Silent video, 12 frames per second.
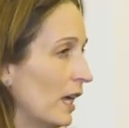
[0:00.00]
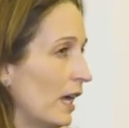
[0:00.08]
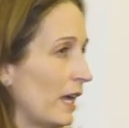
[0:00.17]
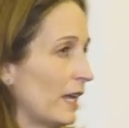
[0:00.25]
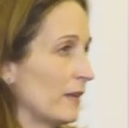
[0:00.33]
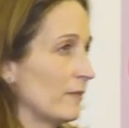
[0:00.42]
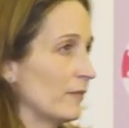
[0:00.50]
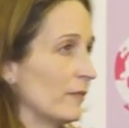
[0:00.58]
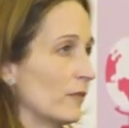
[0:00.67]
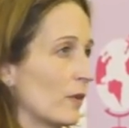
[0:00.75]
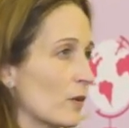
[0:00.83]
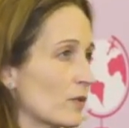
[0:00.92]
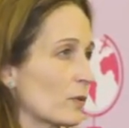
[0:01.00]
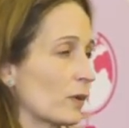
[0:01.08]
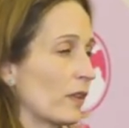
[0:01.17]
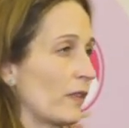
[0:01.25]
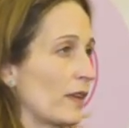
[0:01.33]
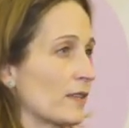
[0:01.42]
Um, those
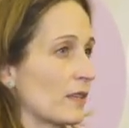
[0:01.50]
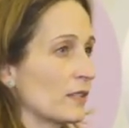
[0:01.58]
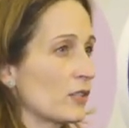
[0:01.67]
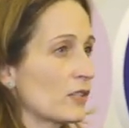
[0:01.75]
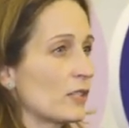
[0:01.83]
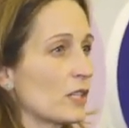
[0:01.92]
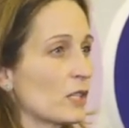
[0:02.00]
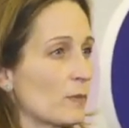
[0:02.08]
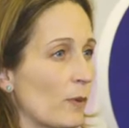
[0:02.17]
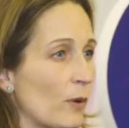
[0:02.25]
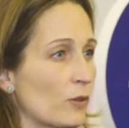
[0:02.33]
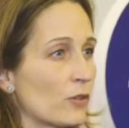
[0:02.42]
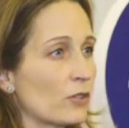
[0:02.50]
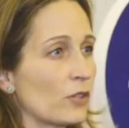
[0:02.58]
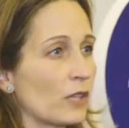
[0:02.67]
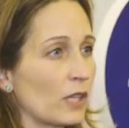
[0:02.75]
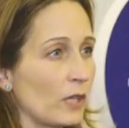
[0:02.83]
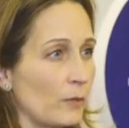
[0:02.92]
sort of things, just an exposure to
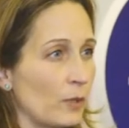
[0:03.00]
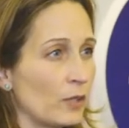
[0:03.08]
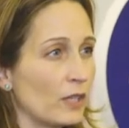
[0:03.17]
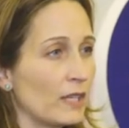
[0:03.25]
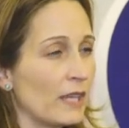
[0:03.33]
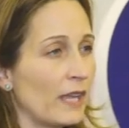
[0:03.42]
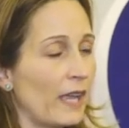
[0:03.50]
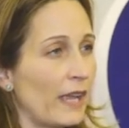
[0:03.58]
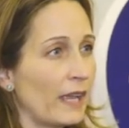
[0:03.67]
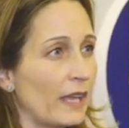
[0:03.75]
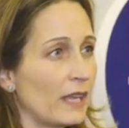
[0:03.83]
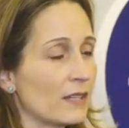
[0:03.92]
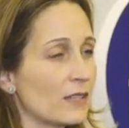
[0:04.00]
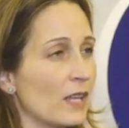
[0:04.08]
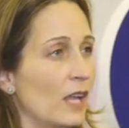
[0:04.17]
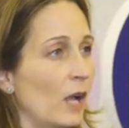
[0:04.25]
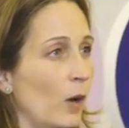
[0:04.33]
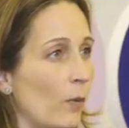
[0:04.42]
the community and
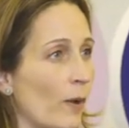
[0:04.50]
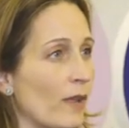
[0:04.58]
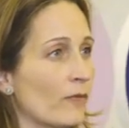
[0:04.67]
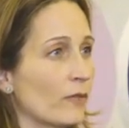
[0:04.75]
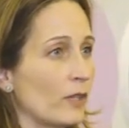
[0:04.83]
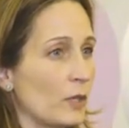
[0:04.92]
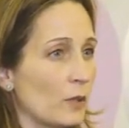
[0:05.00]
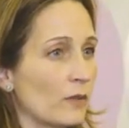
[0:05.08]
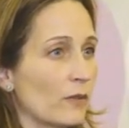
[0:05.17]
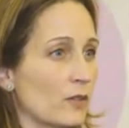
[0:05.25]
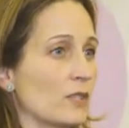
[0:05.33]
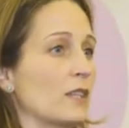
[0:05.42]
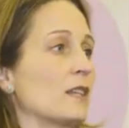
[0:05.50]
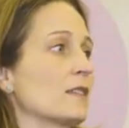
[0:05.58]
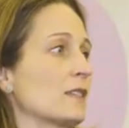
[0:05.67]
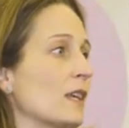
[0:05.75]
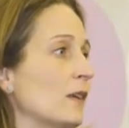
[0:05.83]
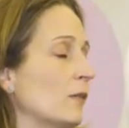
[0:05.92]
a way for the university to
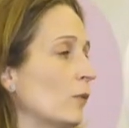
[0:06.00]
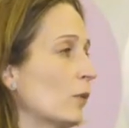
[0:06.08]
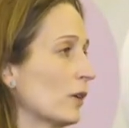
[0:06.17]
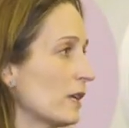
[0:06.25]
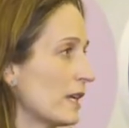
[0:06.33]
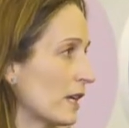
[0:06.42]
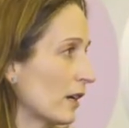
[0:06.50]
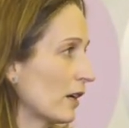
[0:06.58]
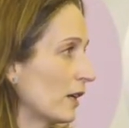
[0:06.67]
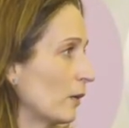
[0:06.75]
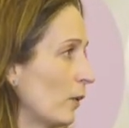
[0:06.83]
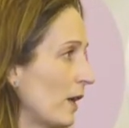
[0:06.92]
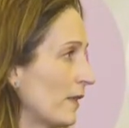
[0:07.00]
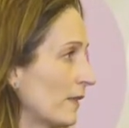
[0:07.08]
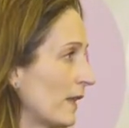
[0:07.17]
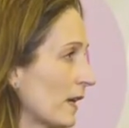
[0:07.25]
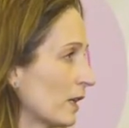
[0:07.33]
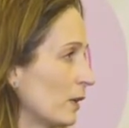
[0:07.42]
say we're here in a way
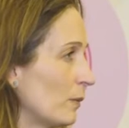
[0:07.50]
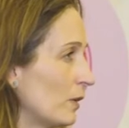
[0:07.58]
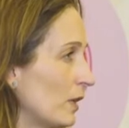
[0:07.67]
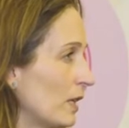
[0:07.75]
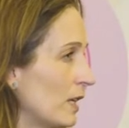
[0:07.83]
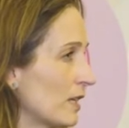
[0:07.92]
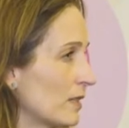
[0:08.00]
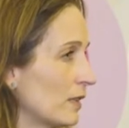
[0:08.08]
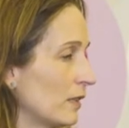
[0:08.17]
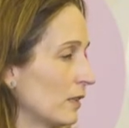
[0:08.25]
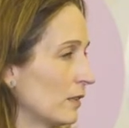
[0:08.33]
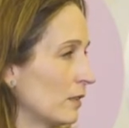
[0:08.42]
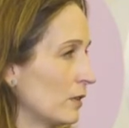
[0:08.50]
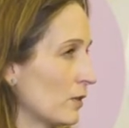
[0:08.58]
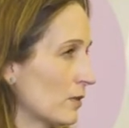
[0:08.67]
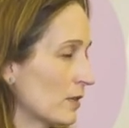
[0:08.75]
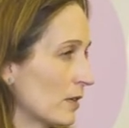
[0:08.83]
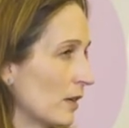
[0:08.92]
that that community isn't
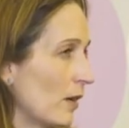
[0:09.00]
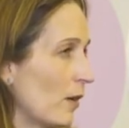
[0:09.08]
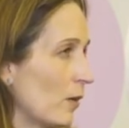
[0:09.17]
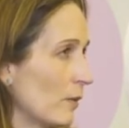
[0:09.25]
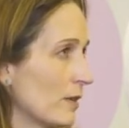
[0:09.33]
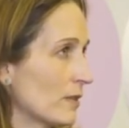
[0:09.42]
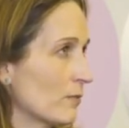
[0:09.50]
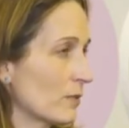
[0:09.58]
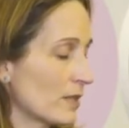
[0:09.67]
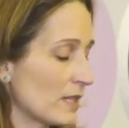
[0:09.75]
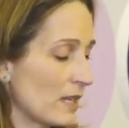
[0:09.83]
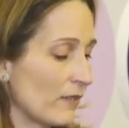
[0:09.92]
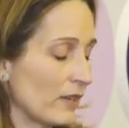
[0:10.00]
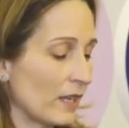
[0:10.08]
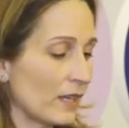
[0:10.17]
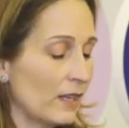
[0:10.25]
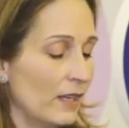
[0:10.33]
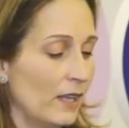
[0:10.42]
used to always receiving.